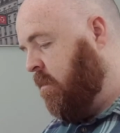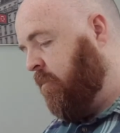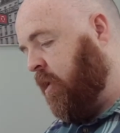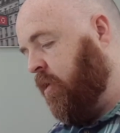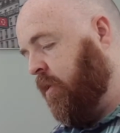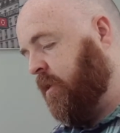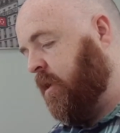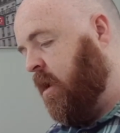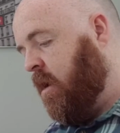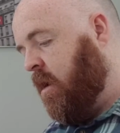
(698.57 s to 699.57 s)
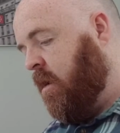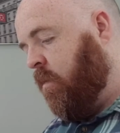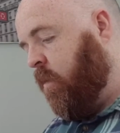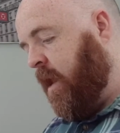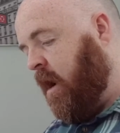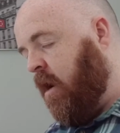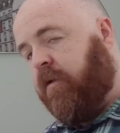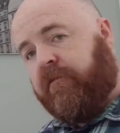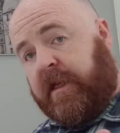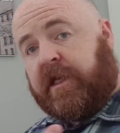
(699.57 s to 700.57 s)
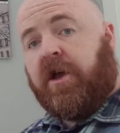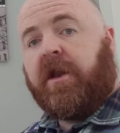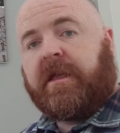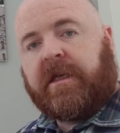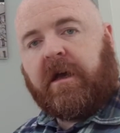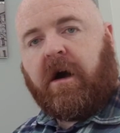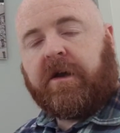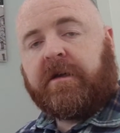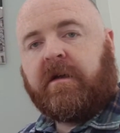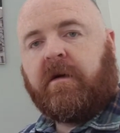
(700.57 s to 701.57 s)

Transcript: because we are returning to God.